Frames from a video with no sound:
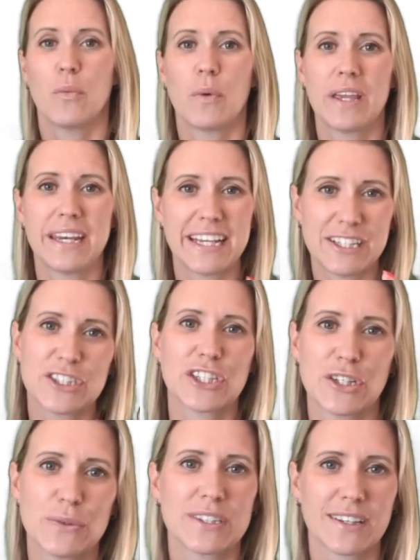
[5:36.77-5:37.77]
We need
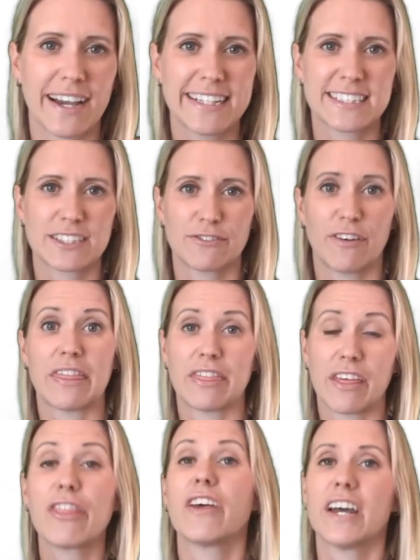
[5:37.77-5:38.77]
two sides to find
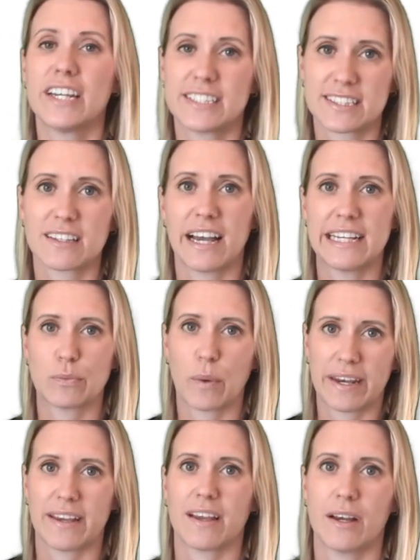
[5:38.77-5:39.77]
the third side
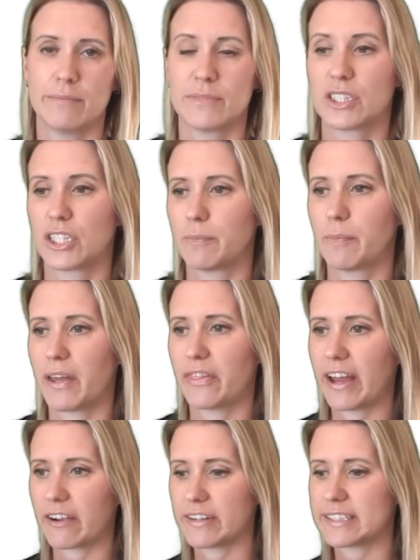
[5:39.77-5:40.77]
when it comes to
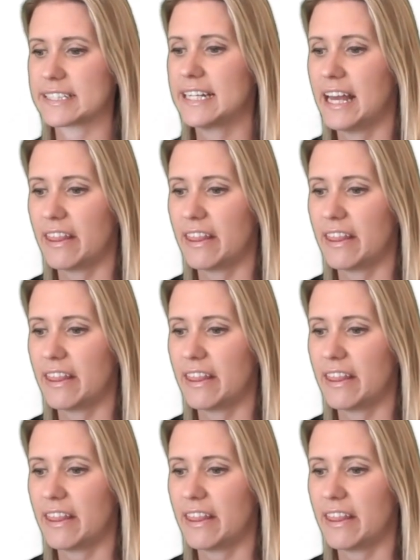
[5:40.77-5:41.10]
Pythagoras.